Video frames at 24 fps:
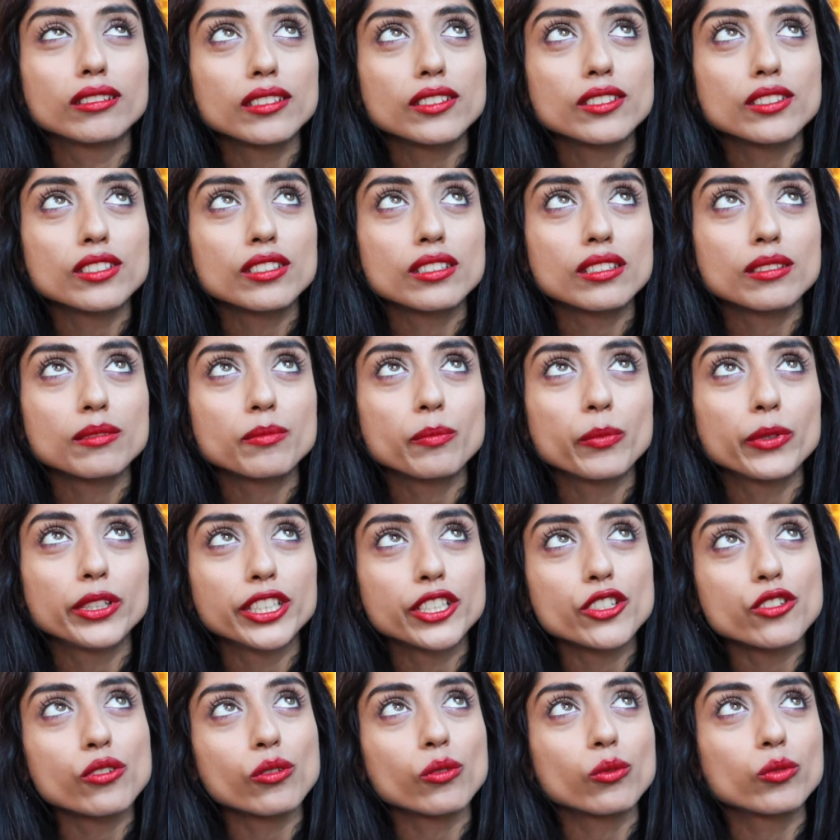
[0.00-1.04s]

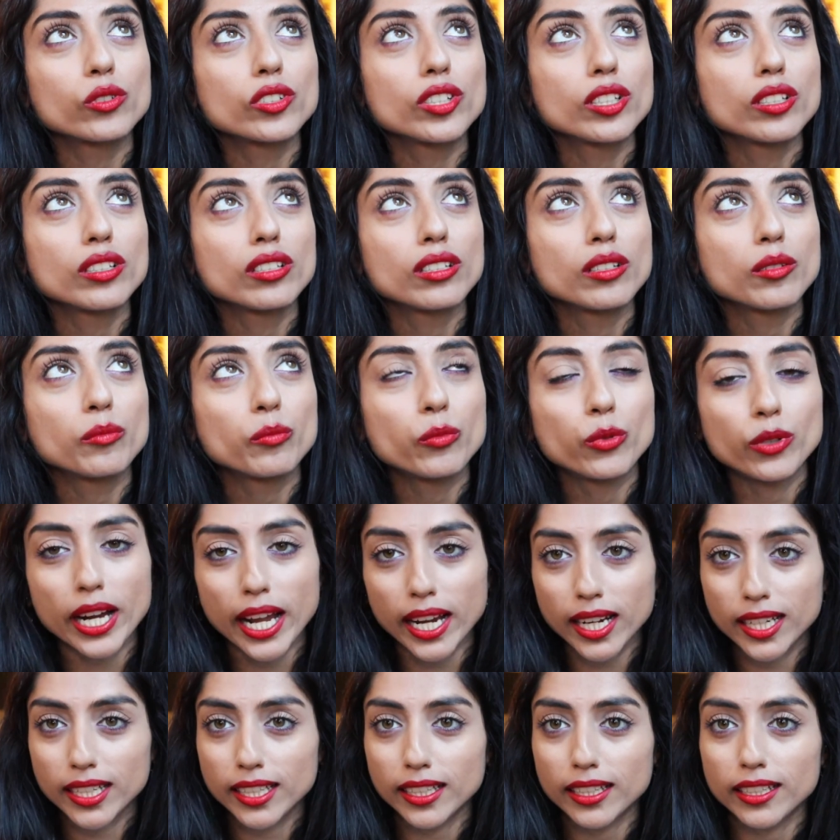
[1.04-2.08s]
spiritual
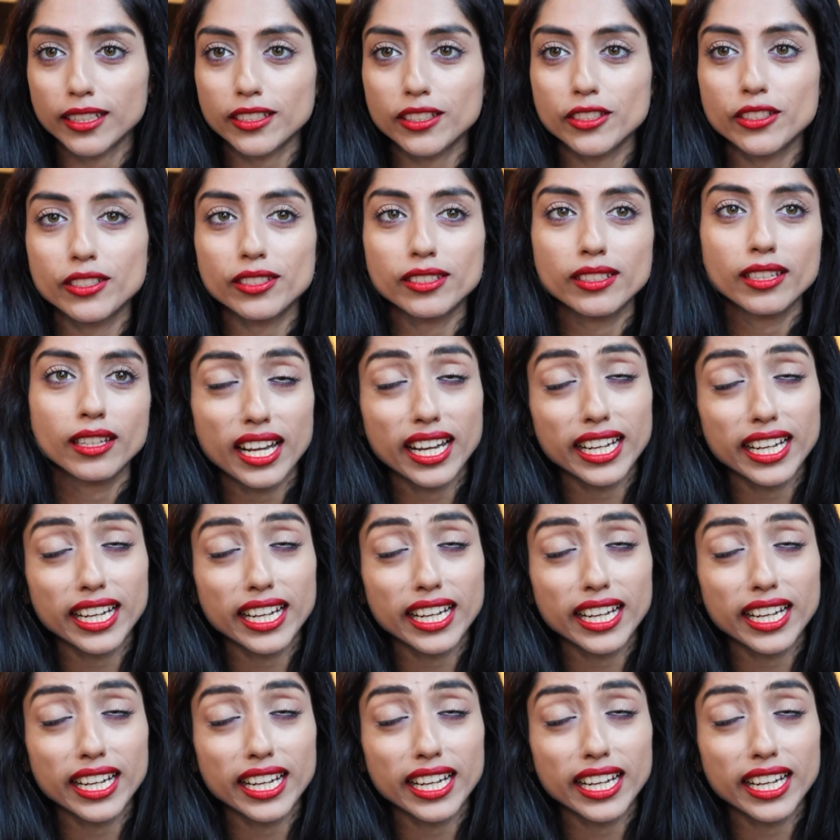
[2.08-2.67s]
practice,